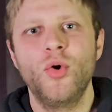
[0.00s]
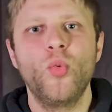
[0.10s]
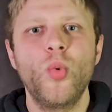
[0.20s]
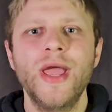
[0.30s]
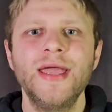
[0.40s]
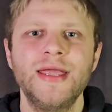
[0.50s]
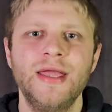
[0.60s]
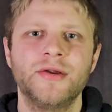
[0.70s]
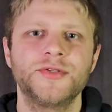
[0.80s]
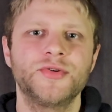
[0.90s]
We're
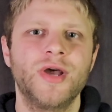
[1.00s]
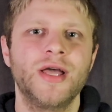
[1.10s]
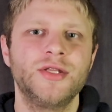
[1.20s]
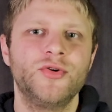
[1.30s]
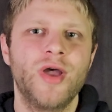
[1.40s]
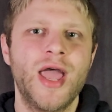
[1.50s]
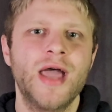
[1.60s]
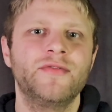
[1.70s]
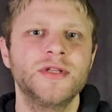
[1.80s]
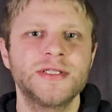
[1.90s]
here to guide you
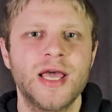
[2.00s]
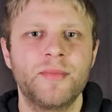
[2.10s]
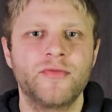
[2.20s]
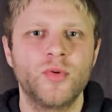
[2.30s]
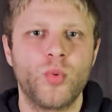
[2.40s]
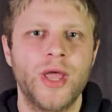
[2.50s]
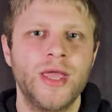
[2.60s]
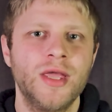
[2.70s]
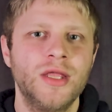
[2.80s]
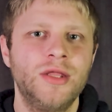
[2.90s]
every step of the
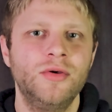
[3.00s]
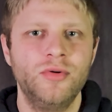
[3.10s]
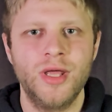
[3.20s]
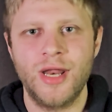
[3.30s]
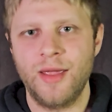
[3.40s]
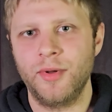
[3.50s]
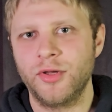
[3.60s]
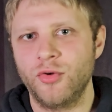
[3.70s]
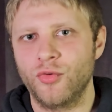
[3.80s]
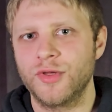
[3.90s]
way you
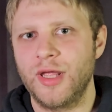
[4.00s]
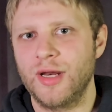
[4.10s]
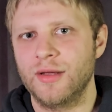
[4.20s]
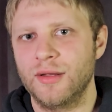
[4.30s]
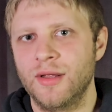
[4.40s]
enable your data.